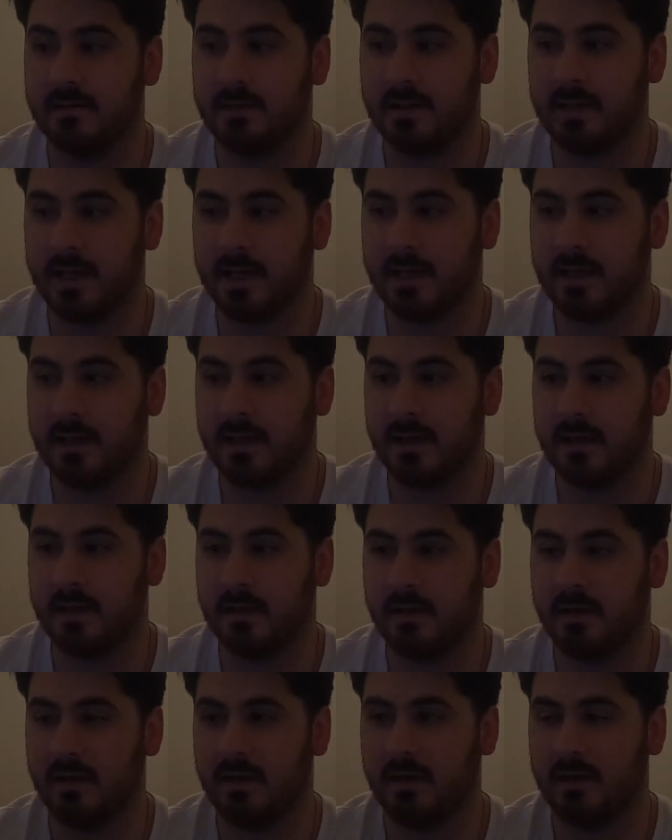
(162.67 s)

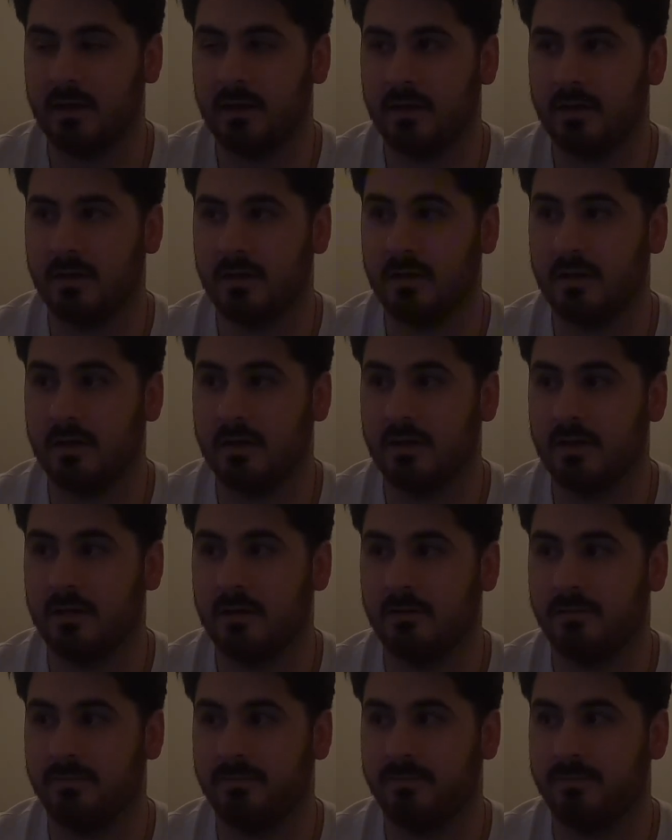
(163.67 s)

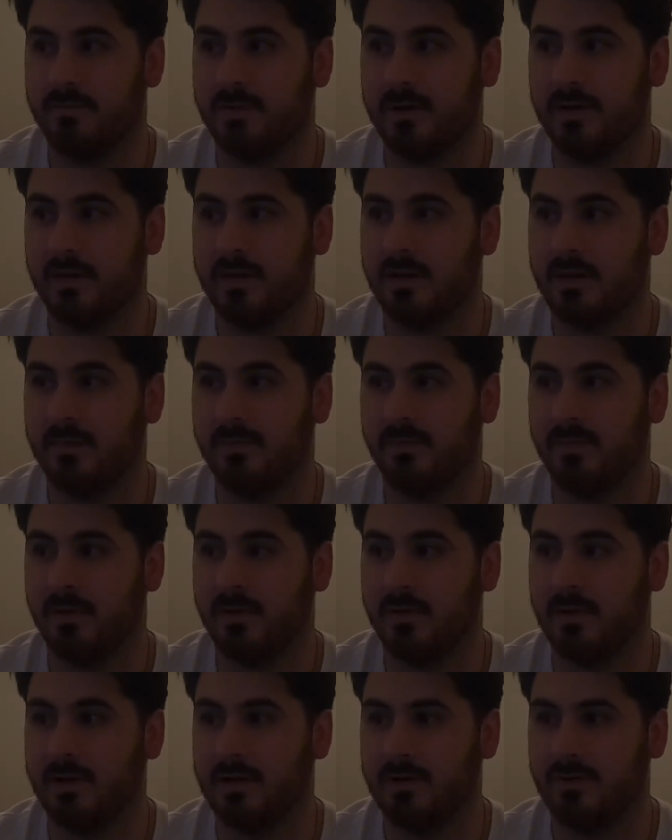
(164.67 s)
it's pretty
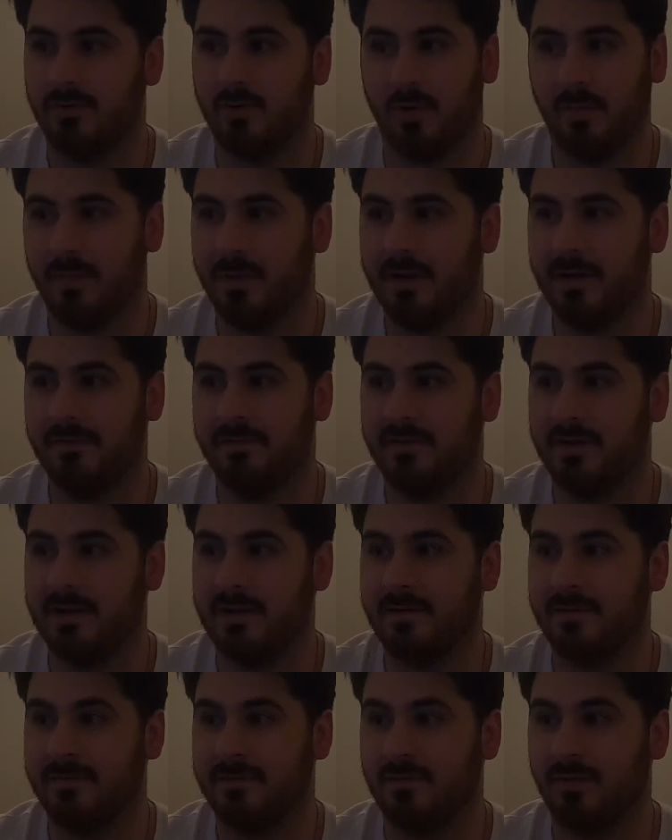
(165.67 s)
simple. Don't play
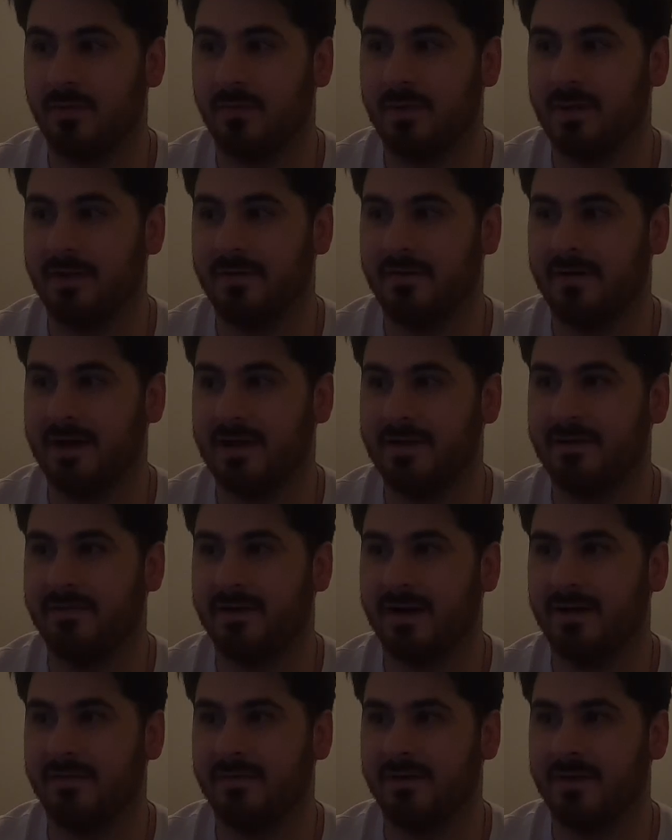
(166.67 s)
Fede
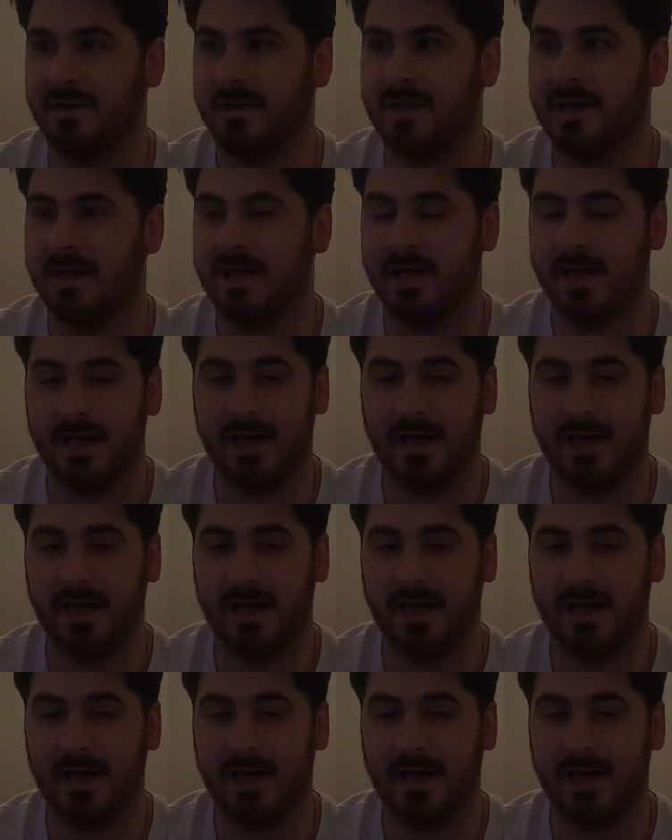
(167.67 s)
Valverde.